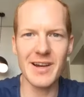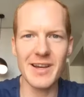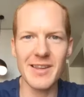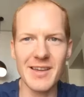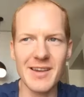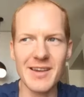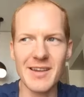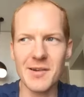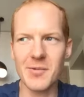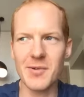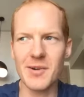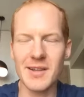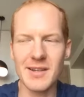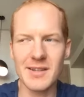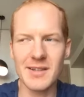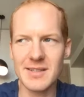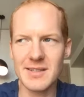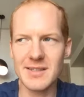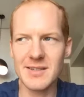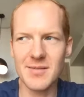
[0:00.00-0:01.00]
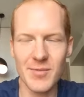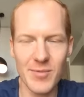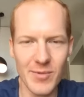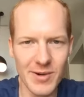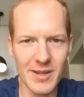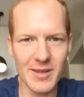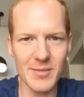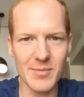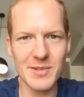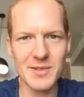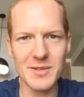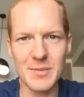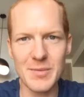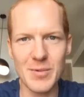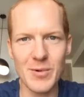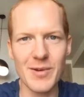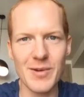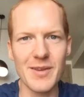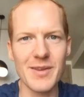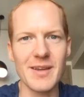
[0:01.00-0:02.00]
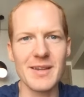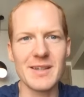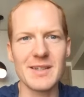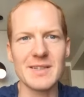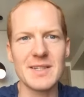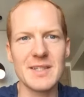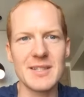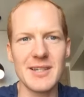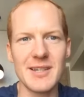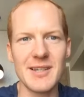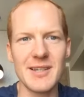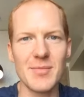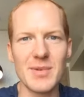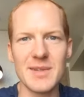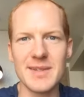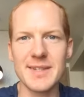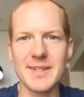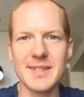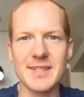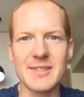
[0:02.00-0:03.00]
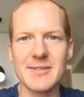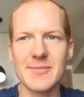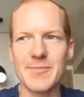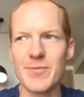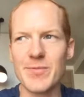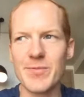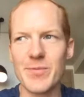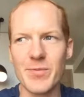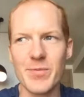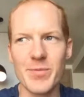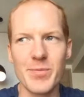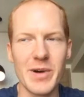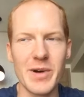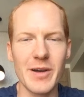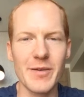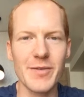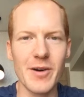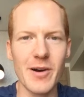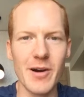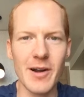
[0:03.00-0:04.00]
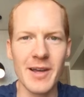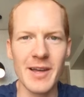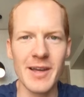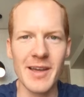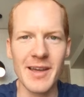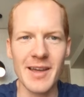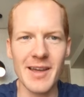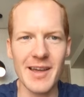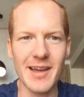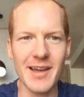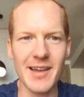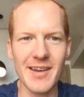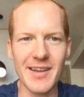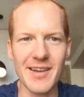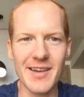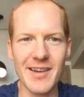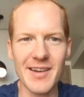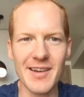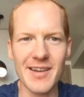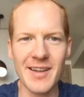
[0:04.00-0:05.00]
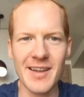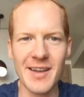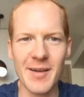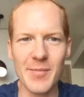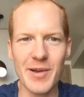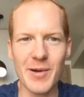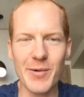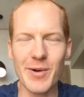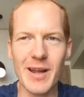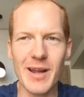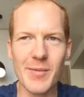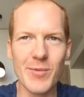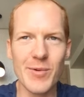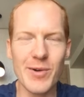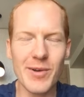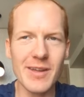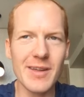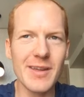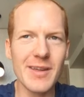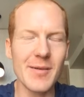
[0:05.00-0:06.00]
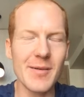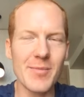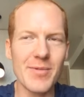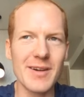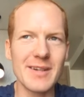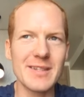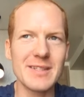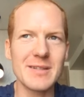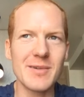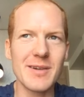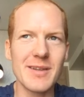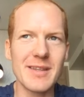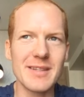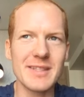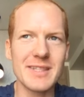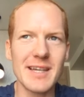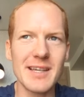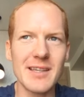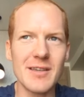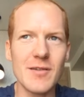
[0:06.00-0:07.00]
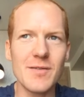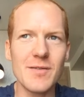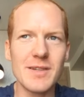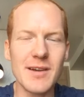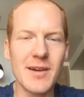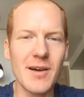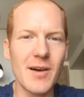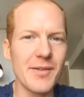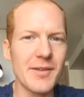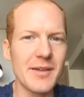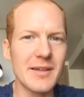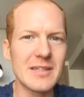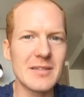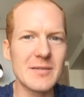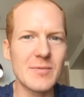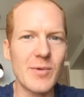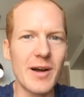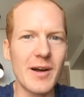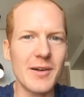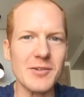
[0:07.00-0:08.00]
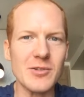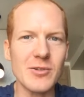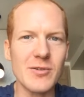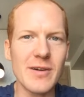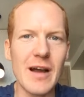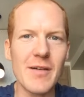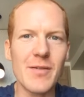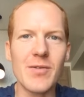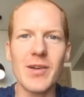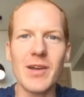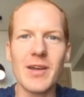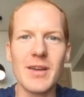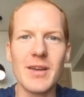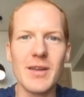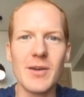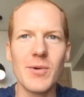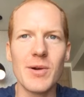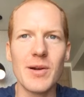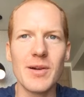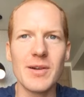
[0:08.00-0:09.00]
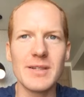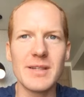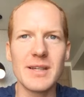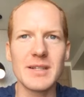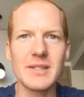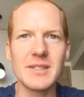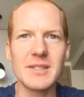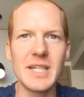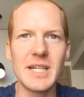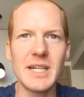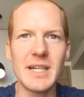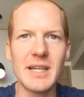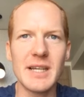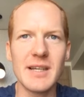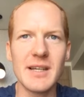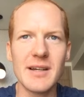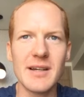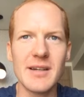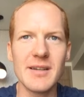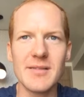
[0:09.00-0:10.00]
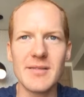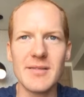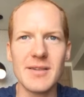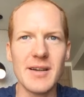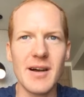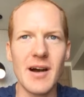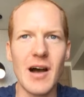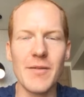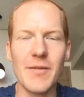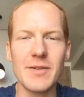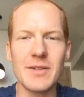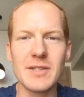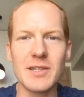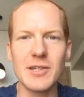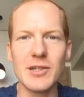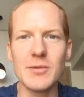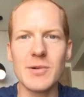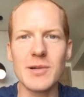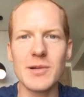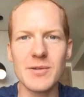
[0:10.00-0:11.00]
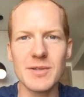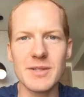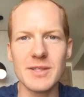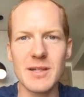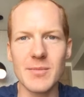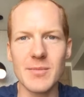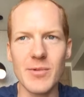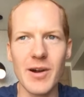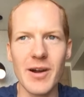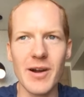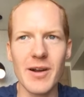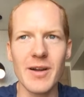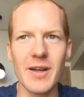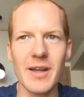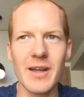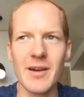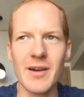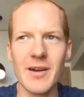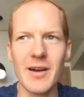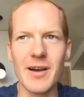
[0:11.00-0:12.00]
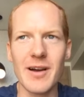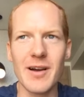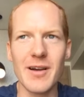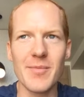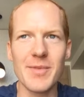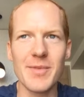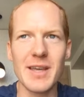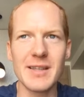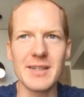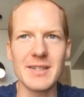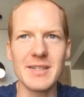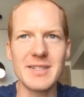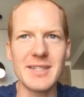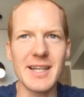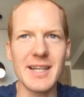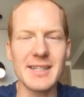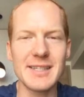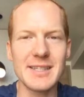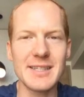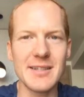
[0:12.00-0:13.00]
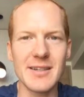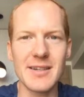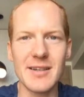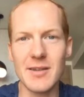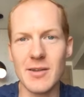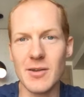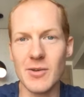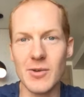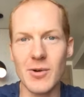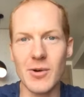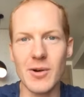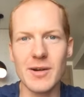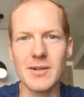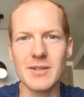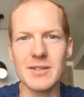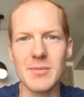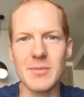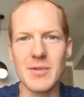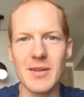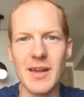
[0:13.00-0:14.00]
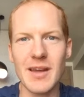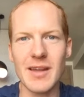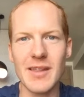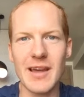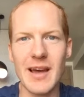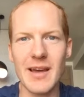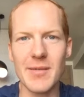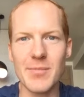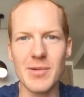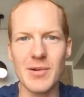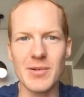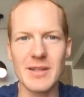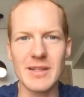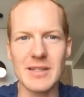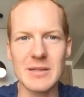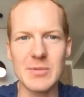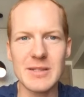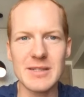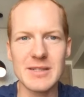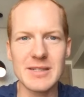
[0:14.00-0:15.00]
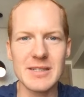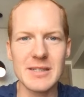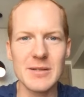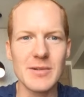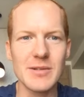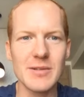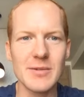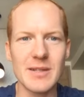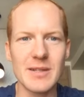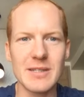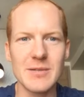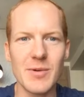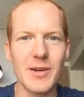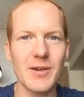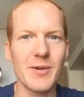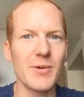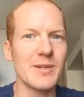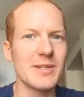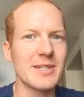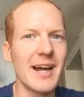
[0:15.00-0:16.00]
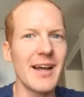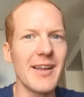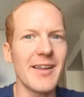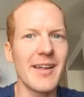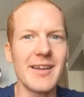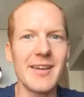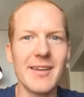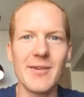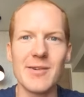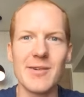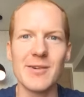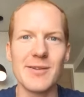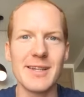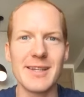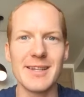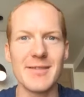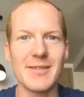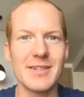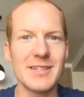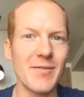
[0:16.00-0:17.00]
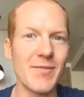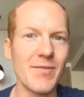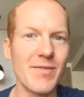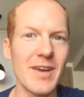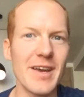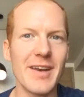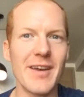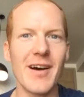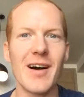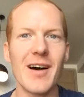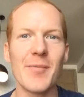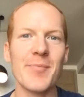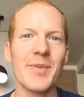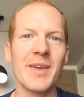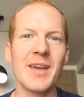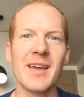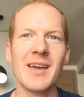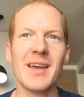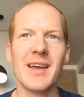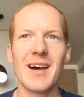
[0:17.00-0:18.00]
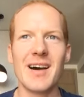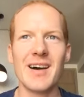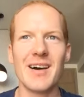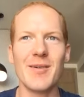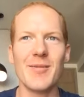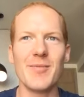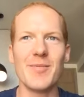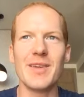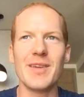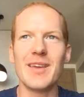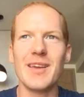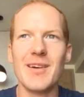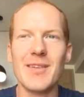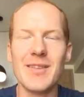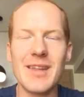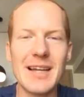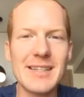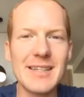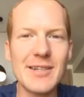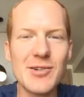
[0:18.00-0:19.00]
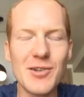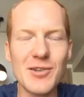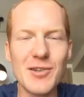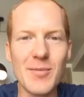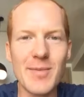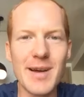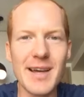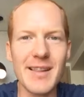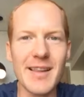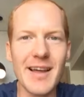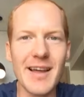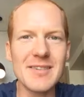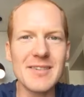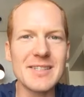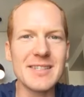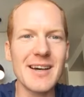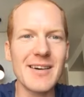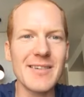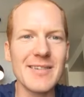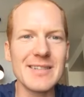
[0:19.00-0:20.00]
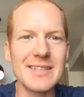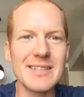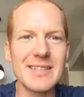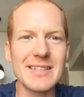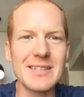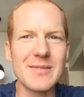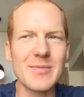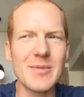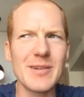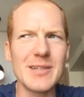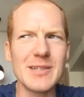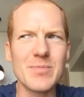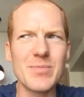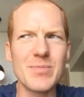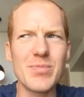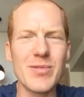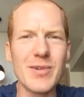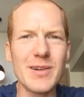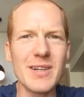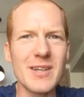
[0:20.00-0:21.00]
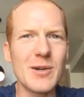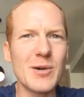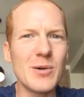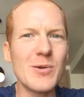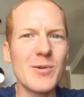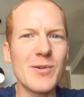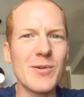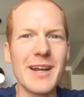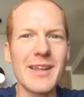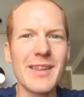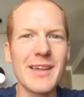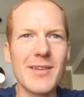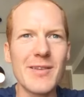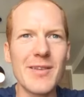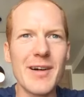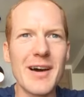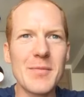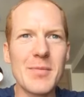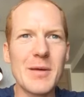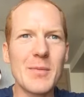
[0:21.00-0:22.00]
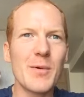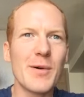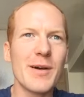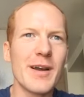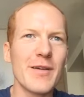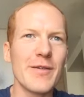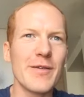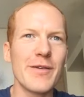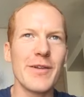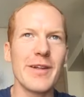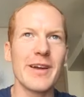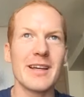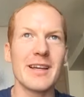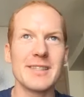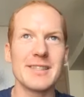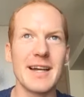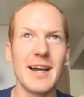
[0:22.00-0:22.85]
I think networking is one of the most important things in business by far. And uh, but what I'm really impressed with is that you've done all this while traveling. You weren't like sitting in a office cubicle somewhere um, in the states in new york or something like that and building these businesses you were doing this while you were in thailand you were doing it in, vietnam um, you know that digital nomad lifestyle is, is is pretty cool and i think a lot of people kind of feel like it's